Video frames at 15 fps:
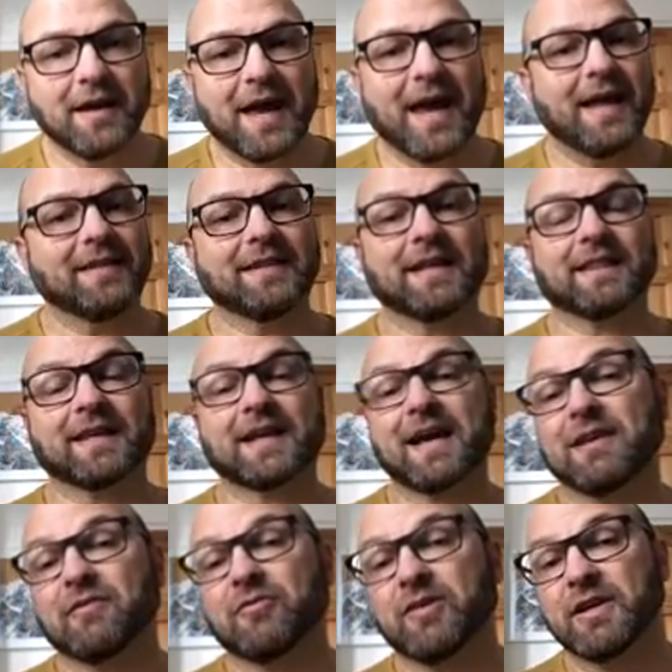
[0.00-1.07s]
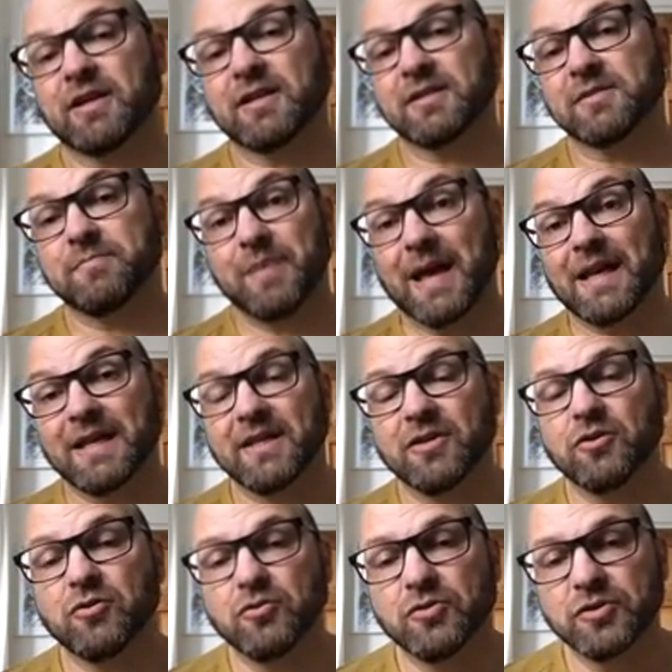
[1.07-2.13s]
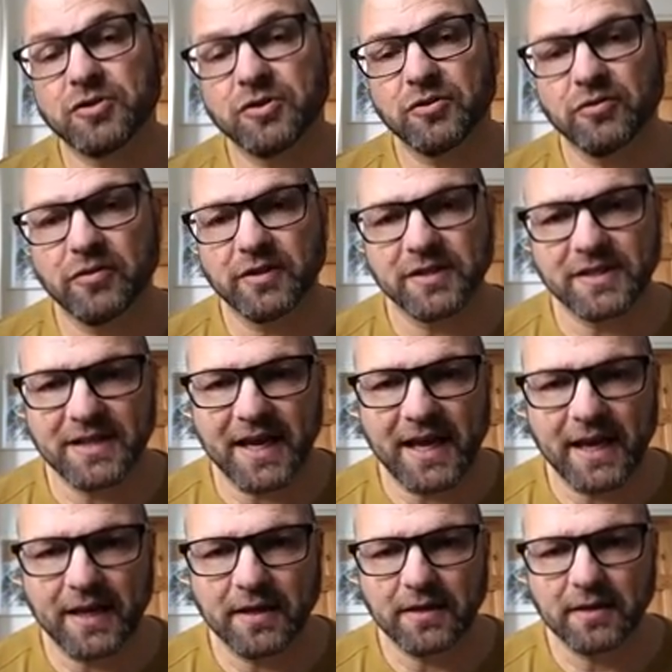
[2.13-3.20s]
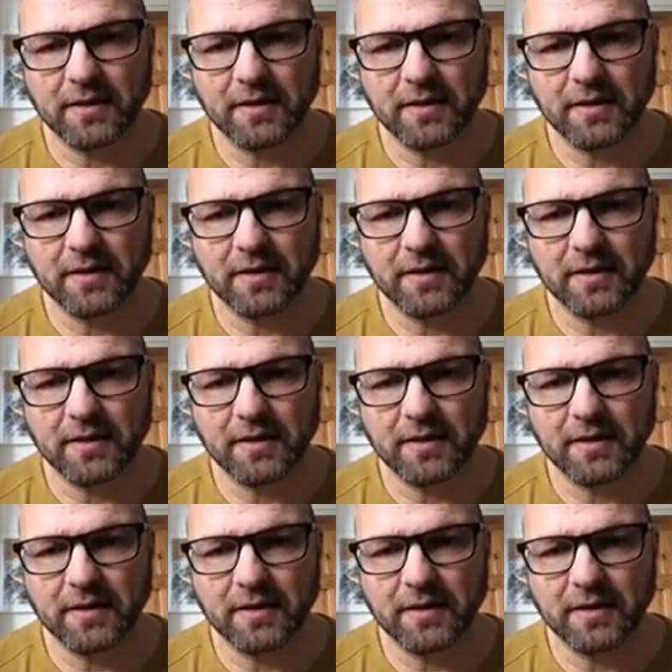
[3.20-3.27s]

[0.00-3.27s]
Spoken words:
and that the country has barely used to this day.